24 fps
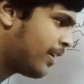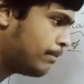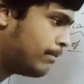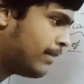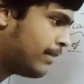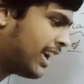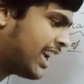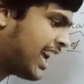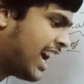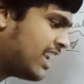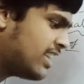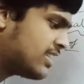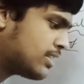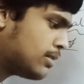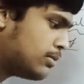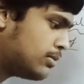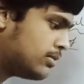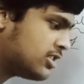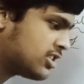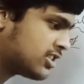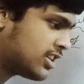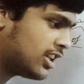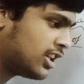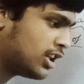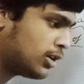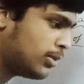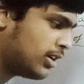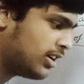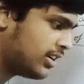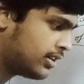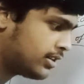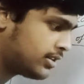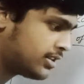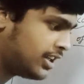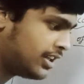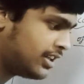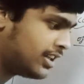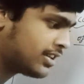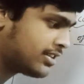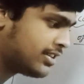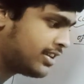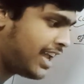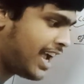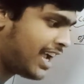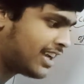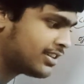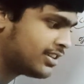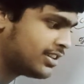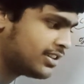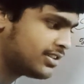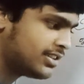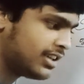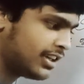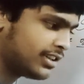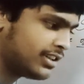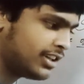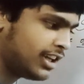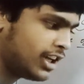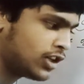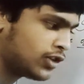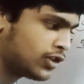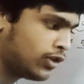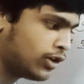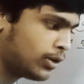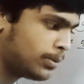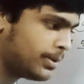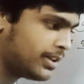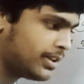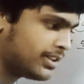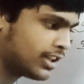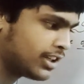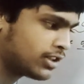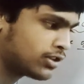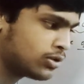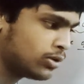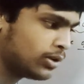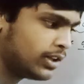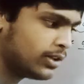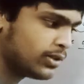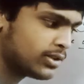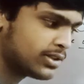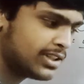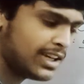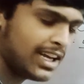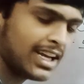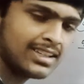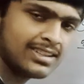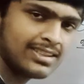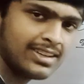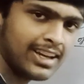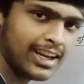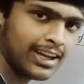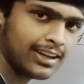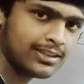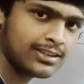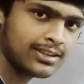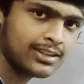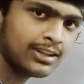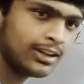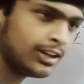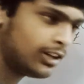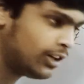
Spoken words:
Mechanism is nothing but, see, this reaction is there, CH4 plus X2 gives CH3X.